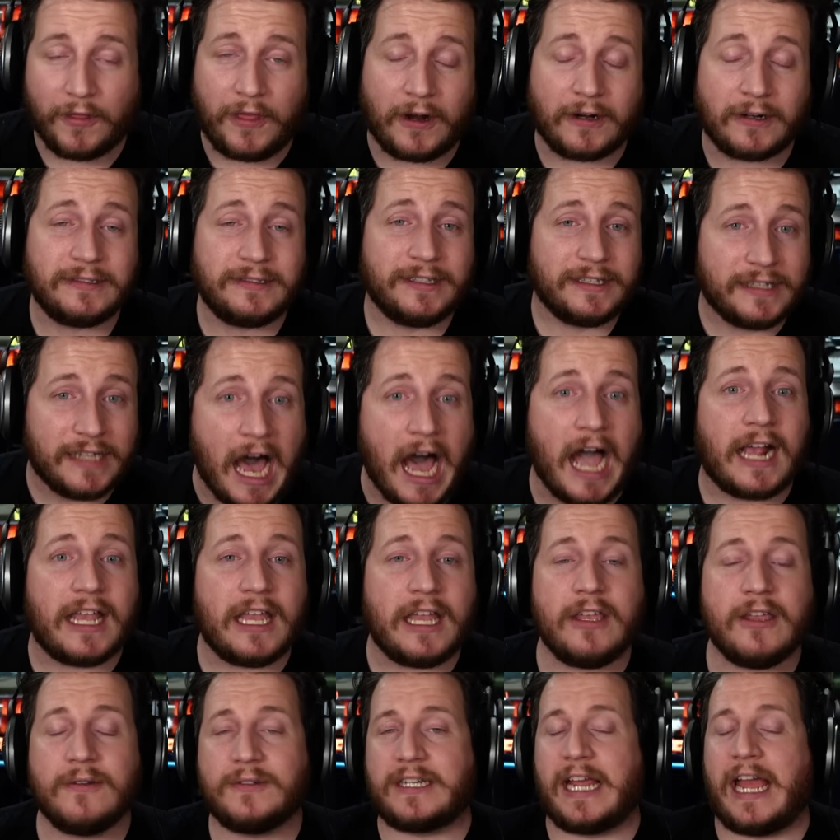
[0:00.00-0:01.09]
they're
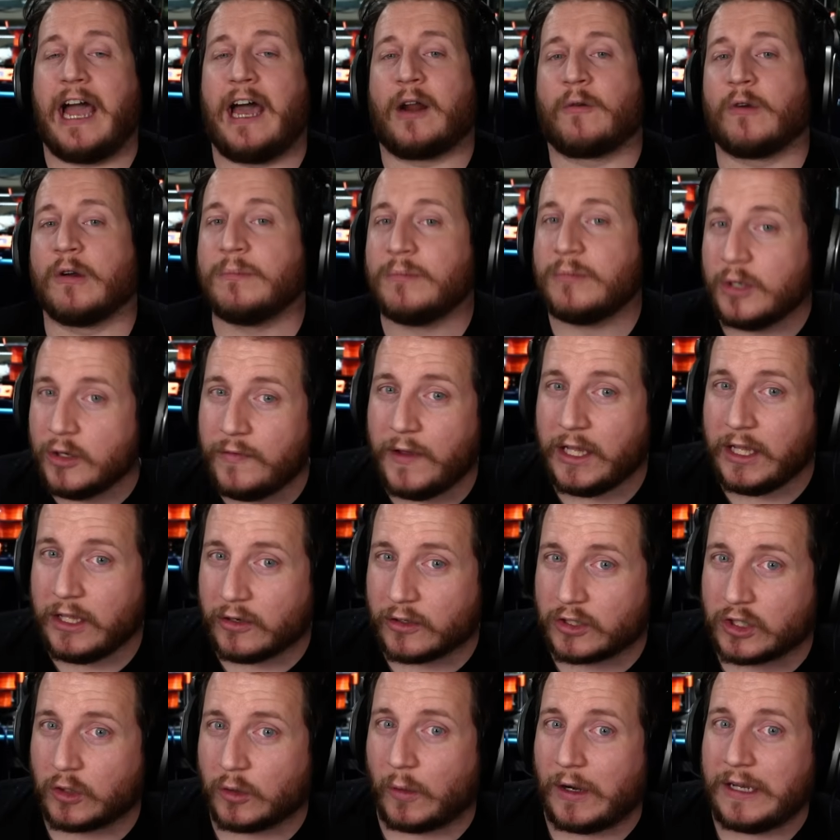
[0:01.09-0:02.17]
locking you down, removing your
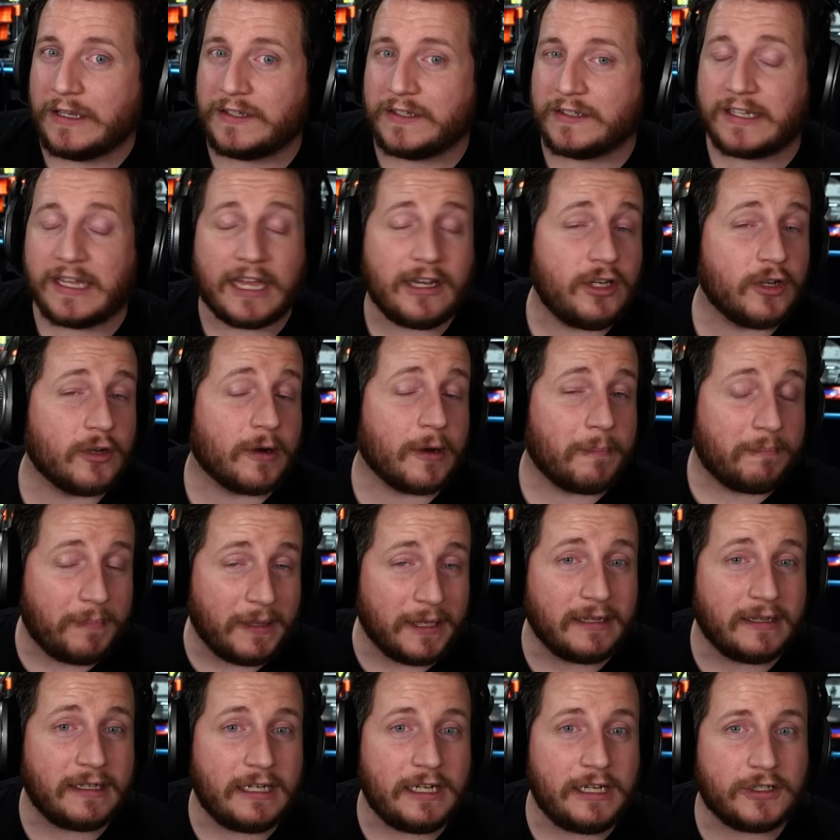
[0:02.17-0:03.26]
choices and your
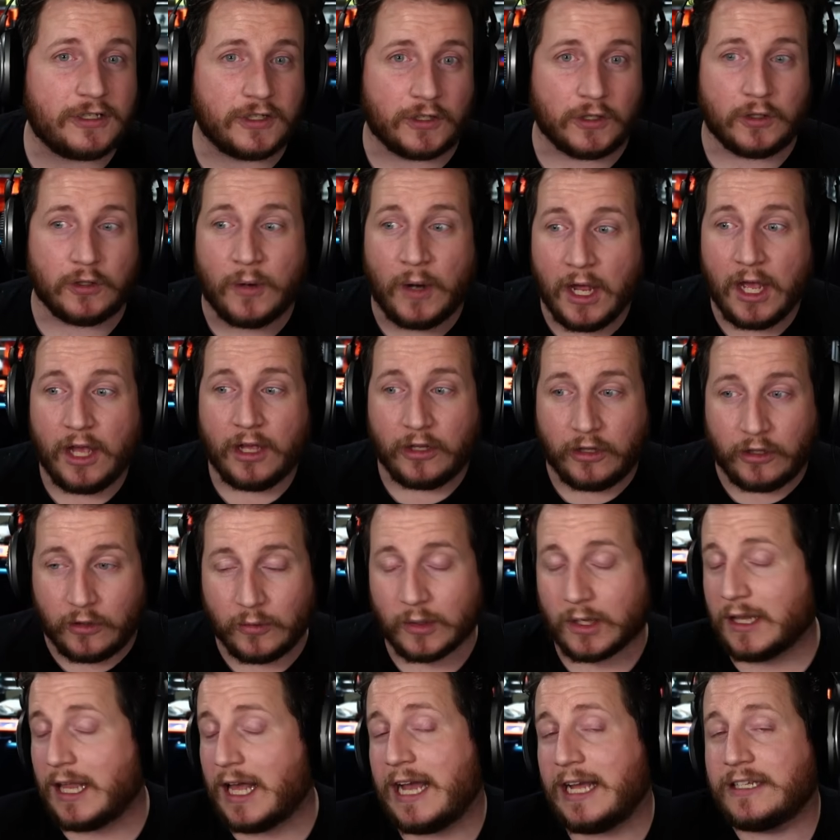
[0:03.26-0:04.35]
ability to
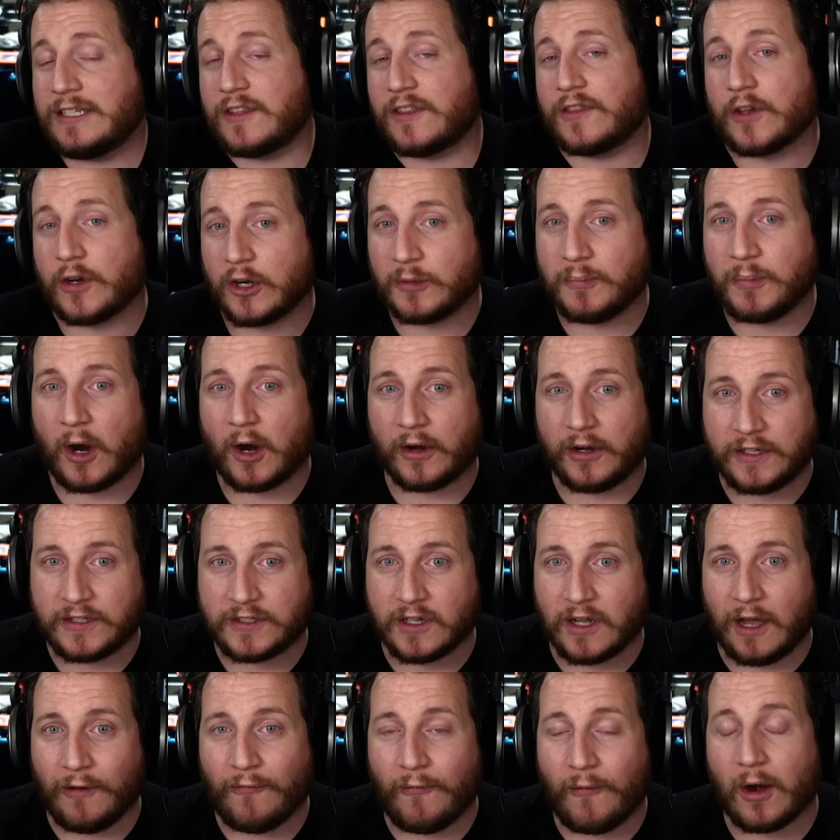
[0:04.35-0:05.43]
utilize third-party
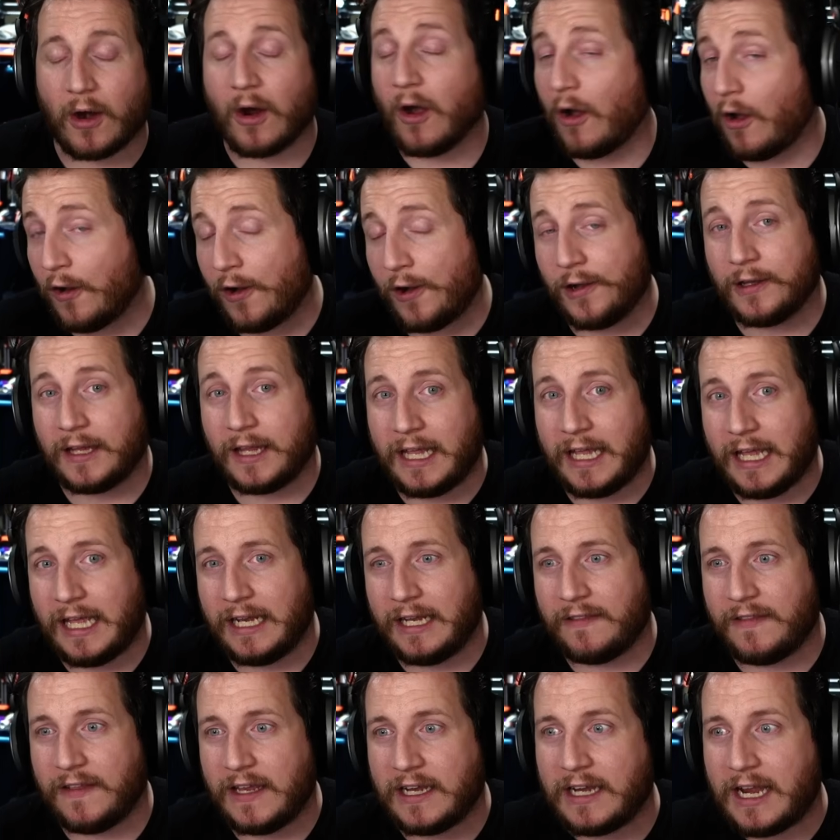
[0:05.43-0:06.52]
software, all
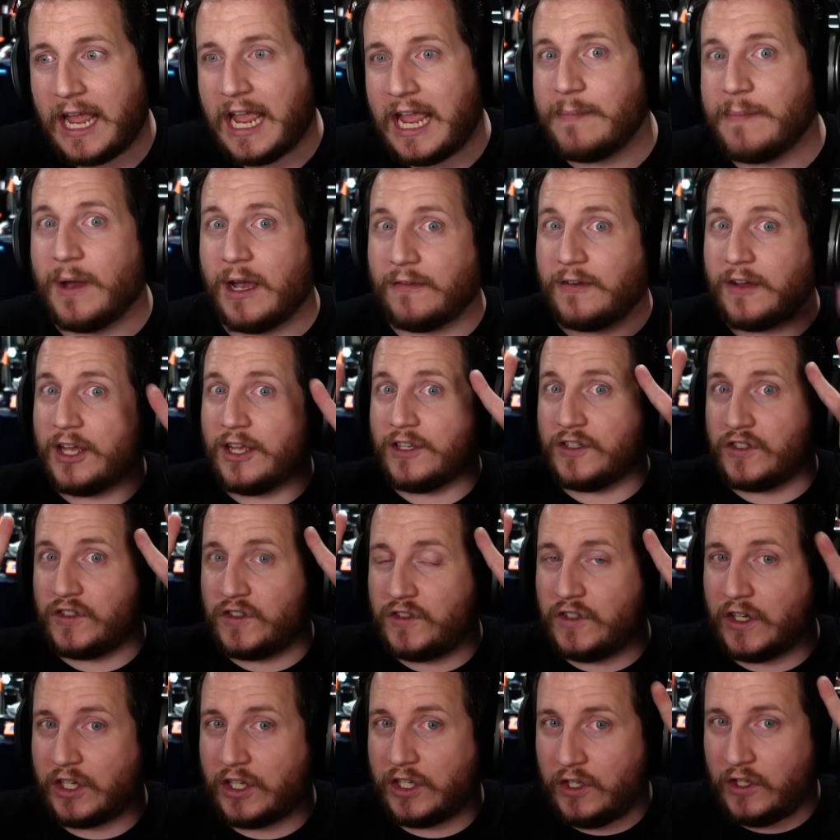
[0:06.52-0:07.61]
in the name of
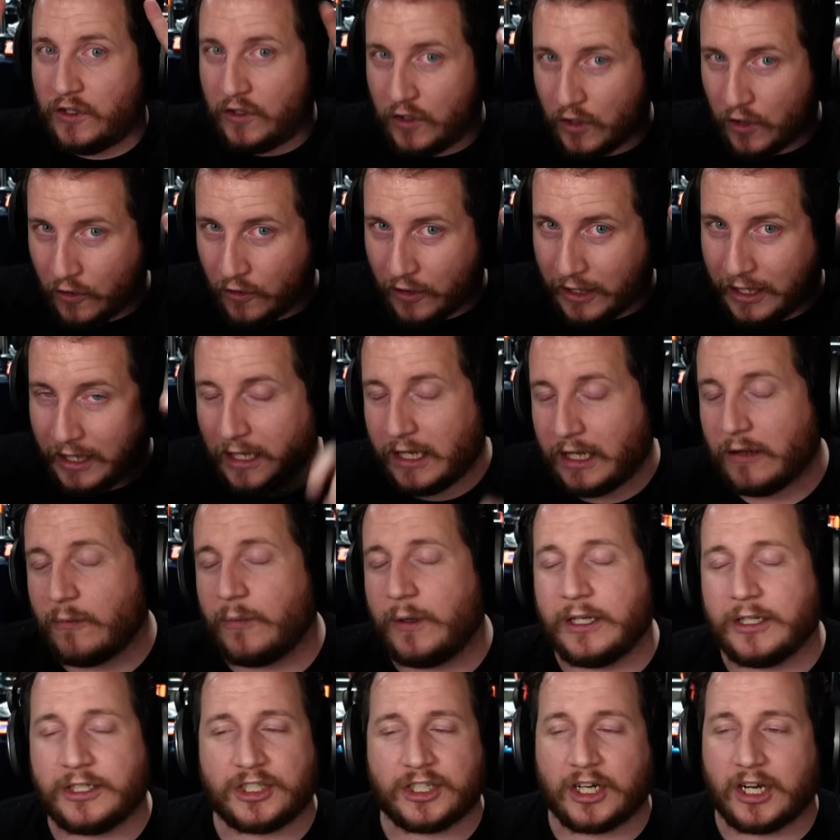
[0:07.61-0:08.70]
security, which